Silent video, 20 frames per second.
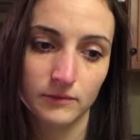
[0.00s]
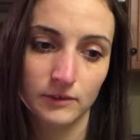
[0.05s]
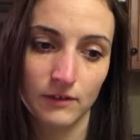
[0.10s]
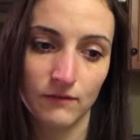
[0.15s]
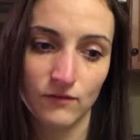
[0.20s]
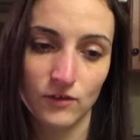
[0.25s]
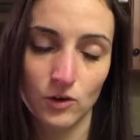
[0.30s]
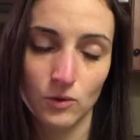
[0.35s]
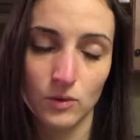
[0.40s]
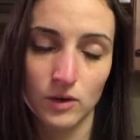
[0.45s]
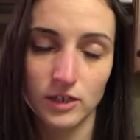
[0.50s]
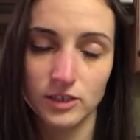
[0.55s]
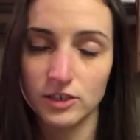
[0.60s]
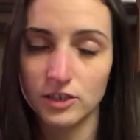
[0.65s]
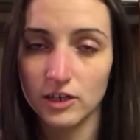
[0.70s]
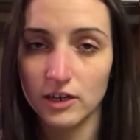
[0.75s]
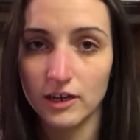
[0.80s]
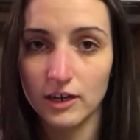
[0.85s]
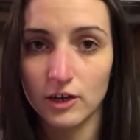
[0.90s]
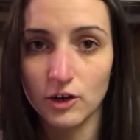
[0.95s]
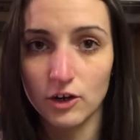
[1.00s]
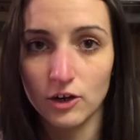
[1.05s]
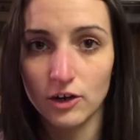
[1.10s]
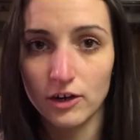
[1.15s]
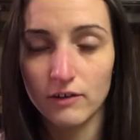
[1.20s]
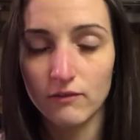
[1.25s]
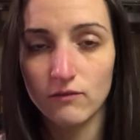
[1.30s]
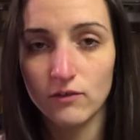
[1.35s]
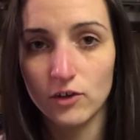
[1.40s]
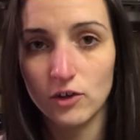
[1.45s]
if you're watching or
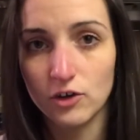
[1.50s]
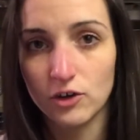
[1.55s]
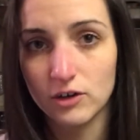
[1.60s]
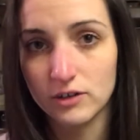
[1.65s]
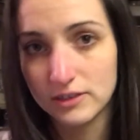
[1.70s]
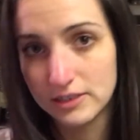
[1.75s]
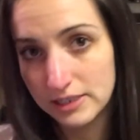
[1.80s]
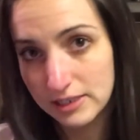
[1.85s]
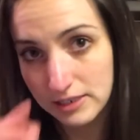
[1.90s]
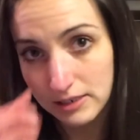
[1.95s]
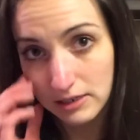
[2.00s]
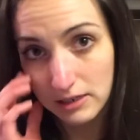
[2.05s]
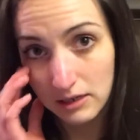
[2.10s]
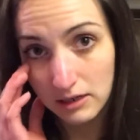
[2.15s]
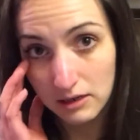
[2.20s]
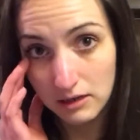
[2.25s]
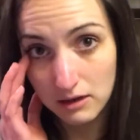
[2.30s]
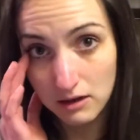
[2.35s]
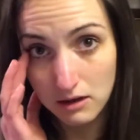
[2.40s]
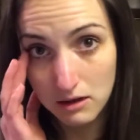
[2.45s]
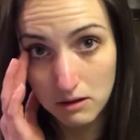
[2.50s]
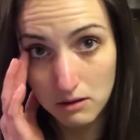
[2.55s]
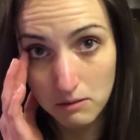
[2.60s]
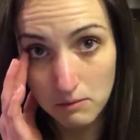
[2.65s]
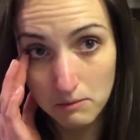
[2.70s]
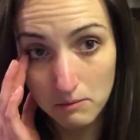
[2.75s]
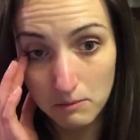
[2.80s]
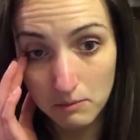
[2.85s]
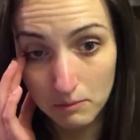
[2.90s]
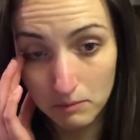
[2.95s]
if you're listening,
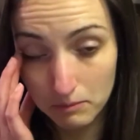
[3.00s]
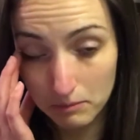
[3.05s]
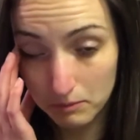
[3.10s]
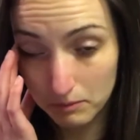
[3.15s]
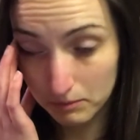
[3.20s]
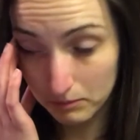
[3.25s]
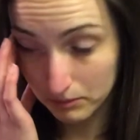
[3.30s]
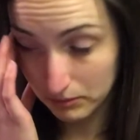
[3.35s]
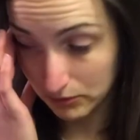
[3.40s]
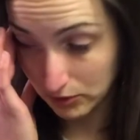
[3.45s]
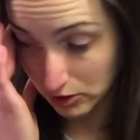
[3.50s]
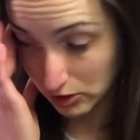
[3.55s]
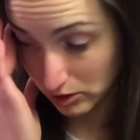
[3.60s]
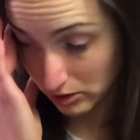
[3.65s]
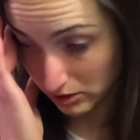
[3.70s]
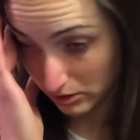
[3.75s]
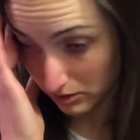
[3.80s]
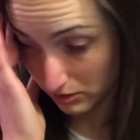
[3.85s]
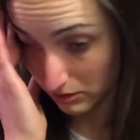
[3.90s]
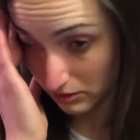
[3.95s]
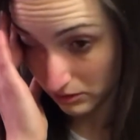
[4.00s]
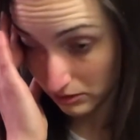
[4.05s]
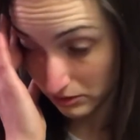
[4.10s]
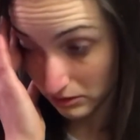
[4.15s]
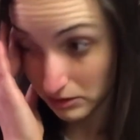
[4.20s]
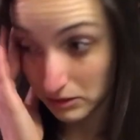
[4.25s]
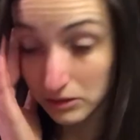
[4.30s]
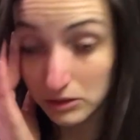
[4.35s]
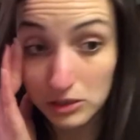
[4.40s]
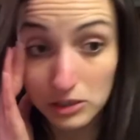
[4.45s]
just
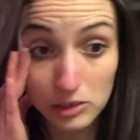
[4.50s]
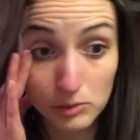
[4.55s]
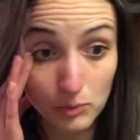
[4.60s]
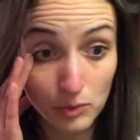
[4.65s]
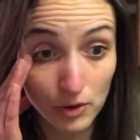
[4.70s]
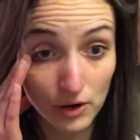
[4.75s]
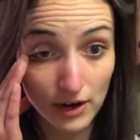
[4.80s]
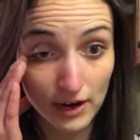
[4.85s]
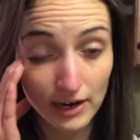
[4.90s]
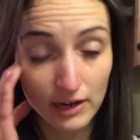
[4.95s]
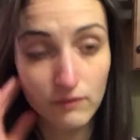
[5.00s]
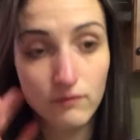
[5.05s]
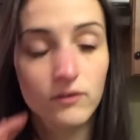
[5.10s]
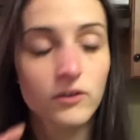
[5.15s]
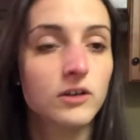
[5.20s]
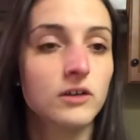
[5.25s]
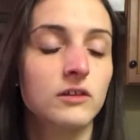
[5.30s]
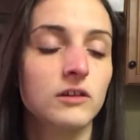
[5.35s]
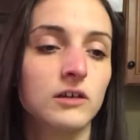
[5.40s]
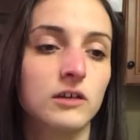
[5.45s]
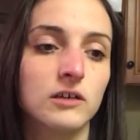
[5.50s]
pray for